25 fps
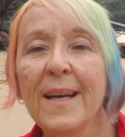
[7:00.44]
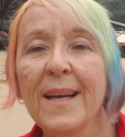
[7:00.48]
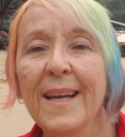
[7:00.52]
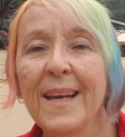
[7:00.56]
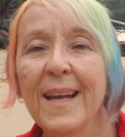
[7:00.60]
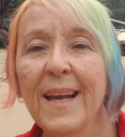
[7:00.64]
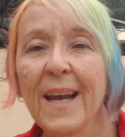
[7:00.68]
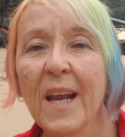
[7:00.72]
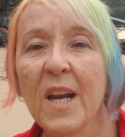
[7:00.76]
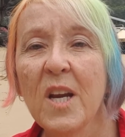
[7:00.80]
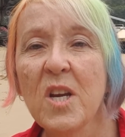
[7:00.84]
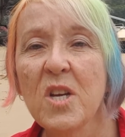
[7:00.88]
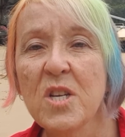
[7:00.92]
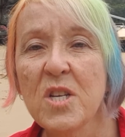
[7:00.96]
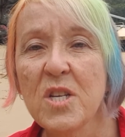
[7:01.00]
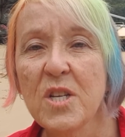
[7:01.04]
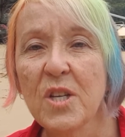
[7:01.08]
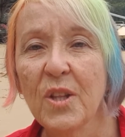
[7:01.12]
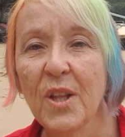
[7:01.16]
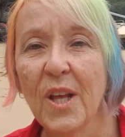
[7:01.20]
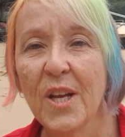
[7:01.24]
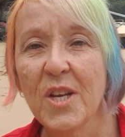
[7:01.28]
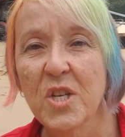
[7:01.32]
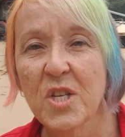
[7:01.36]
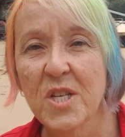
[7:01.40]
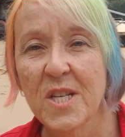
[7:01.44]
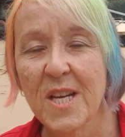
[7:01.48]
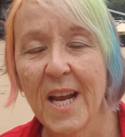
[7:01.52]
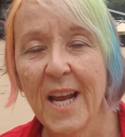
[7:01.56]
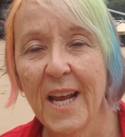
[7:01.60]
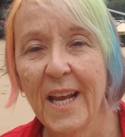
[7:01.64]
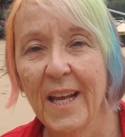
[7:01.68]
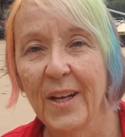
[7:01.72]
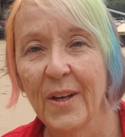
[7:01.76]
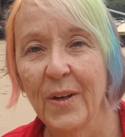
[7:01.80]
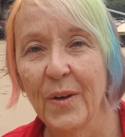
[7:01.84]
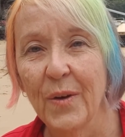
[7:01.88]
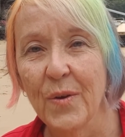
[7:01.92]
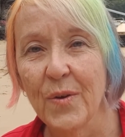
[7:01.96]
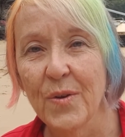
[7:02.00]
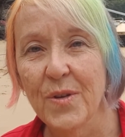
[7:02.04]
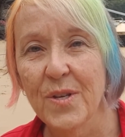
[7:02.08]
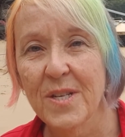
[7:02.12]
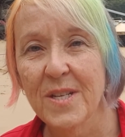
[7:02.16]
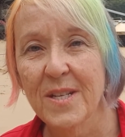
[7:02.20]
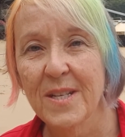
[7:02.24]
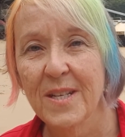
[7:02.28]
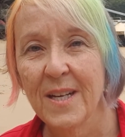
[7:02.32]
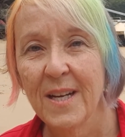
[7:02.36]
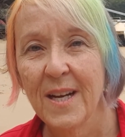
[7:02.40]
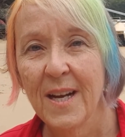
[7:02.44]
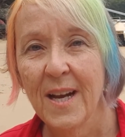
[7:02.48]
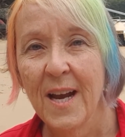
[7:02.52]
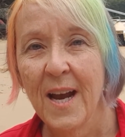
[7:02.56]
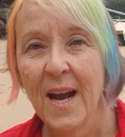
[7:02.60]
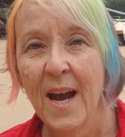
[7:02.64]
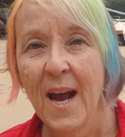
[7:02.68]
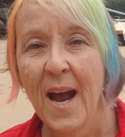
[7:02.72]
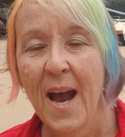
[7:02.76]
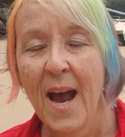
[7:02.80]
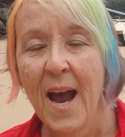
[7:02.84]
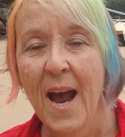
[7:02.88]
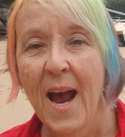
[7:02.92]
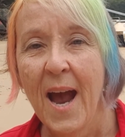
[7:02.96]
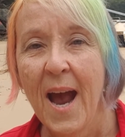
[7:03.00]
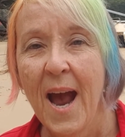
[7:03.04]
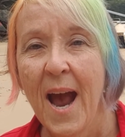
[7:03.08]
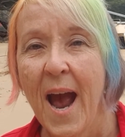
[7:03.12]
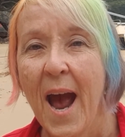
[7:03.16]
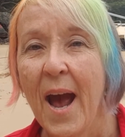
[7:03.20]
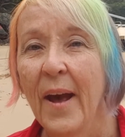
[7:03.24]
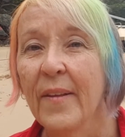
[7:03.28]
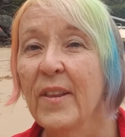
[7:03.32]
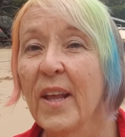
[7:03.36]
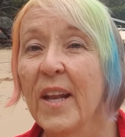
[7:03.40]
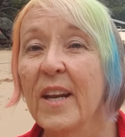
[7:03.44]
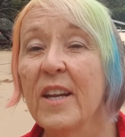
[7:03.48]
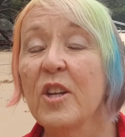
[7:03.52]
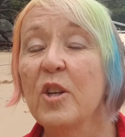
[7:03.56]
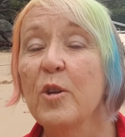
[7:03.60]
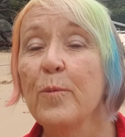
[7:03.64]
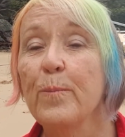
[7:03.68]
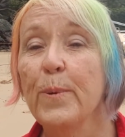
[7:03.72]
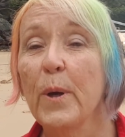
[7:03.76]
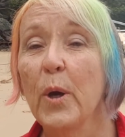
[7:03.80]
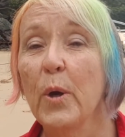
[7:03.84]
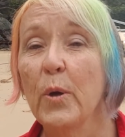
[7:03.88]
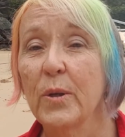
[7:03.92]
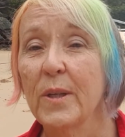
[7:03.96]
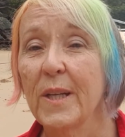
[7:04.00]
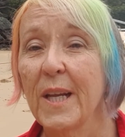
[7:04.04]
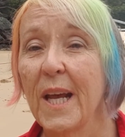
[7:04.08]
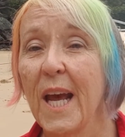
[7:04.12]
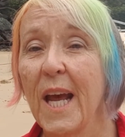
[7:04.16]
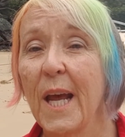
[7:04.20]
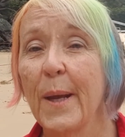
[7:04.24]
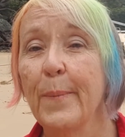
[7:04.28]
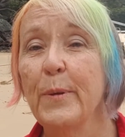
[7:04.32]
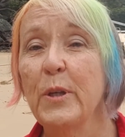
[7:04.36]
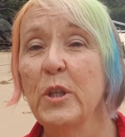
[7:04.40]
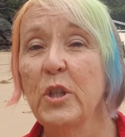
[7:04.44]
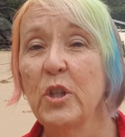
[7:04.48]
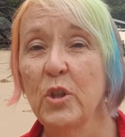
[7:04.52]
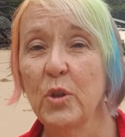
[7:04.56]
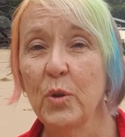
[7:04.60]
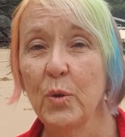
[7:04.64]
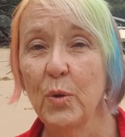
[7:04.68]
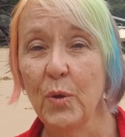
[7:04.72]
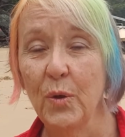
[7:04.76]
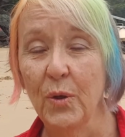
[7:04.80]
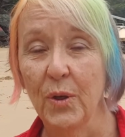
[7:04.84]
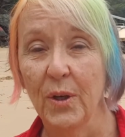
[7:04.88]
into their sails, and their little boat came ashore